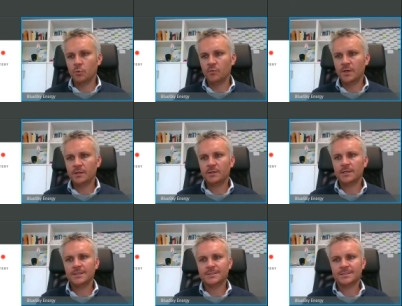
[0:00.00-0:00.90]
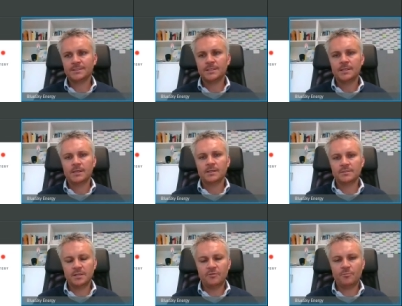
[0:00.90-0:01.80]
Even there would be a
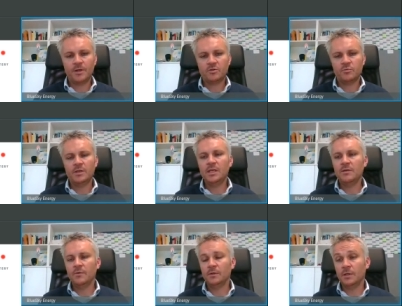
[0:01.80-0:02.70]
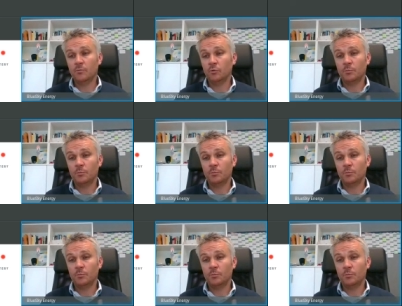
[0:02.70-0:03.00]
default on the inverter side,